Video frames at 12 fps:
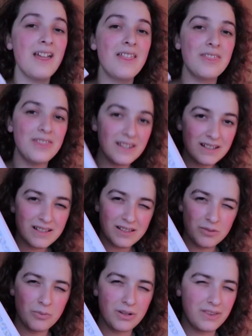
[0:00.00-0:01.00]
This is
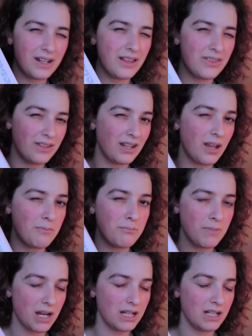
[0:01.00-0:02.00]
the one that I think I
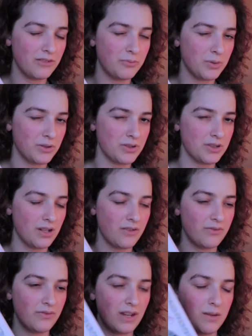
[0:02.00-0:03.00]
might have purchased
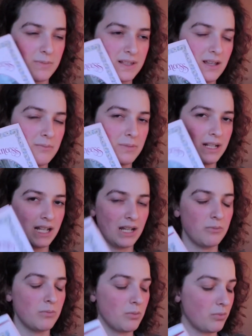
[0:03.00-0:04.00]
off of Amazon, but I
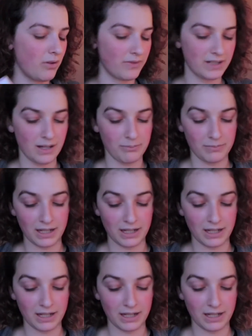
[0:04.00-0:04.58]
can't remember off the top of my